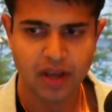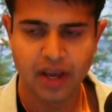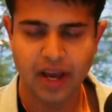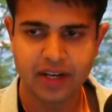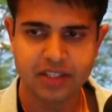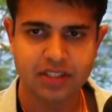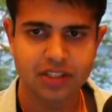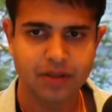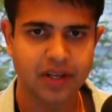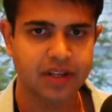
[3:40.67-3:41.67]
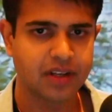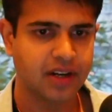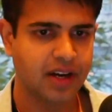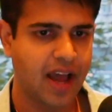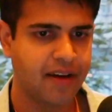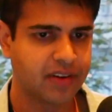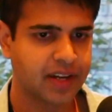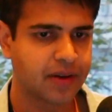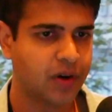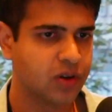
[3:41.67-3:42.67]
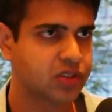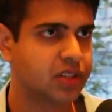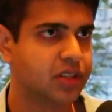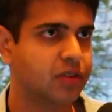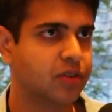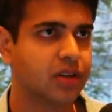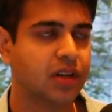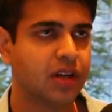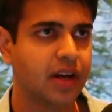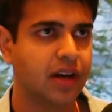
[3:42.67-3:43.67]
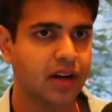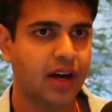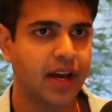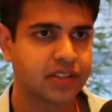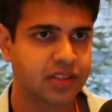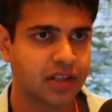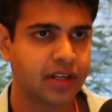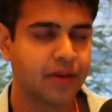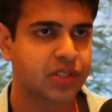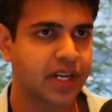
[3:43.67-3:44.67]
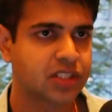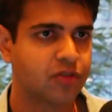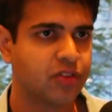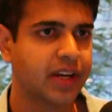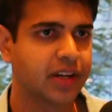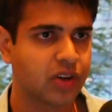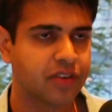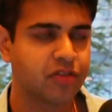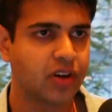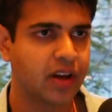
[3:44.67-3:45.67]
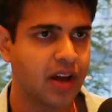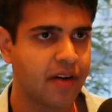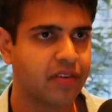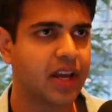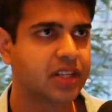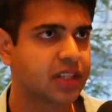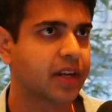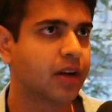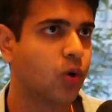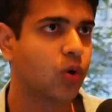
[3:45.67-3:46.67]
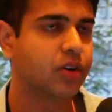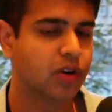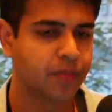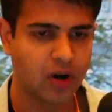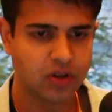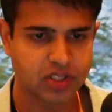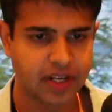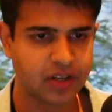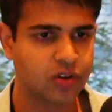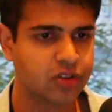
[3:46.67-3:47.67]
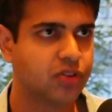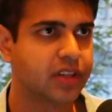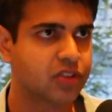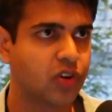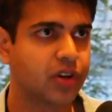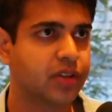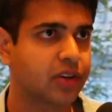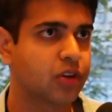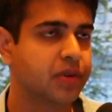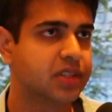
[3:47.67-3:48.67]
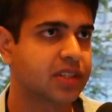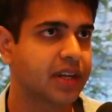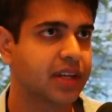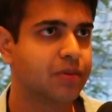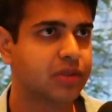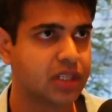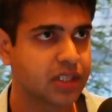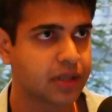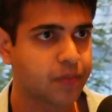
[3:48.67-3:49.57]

And it just seemed like having like a browser as an abstraction, where like, okay, if you have an agent that can go control a browser and do useful things for you, that could be just like game changing.